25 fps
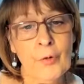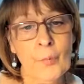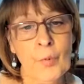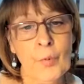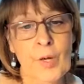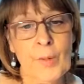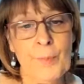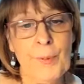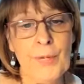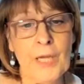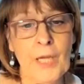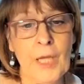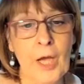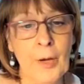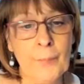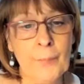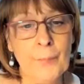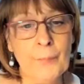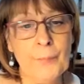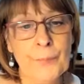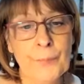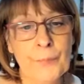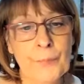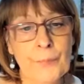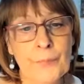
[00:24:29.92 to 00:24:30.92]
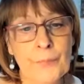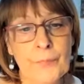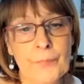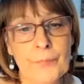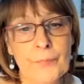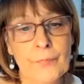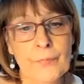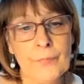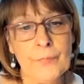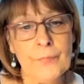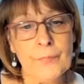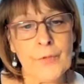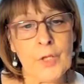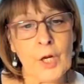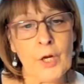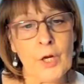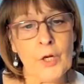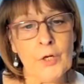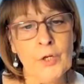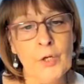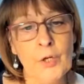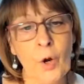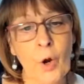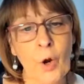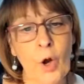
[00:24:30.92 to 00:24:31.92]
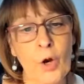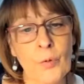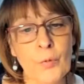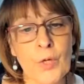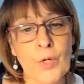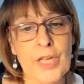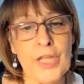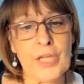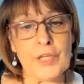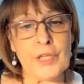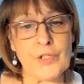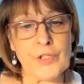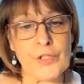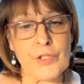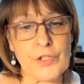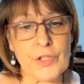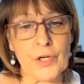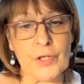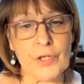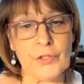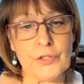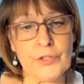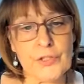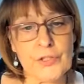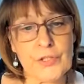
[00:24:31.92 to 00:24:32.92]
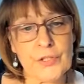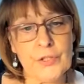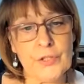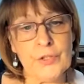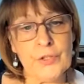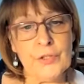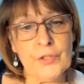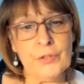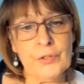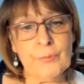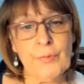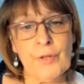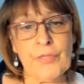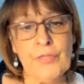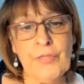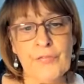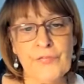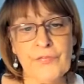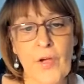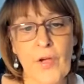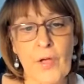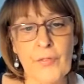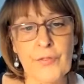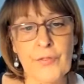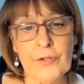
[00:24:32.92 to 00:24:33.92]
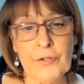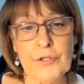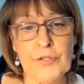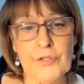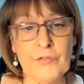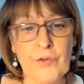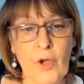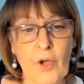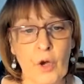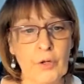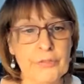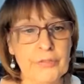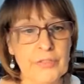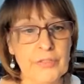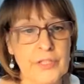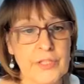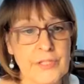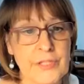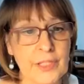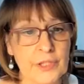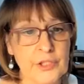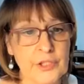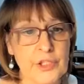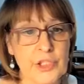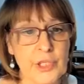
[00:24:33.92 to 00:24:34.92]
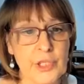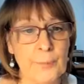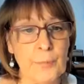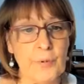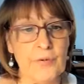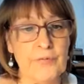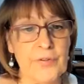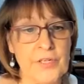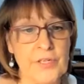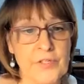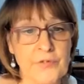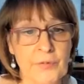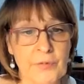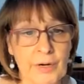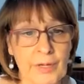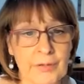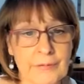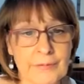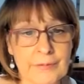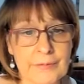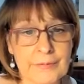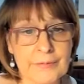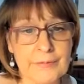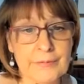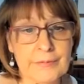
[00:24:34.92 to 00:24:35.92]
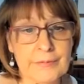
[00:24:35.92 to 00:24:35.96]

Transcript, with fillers: we become not only concerned with the fatherhood of God and the sonship of Israel,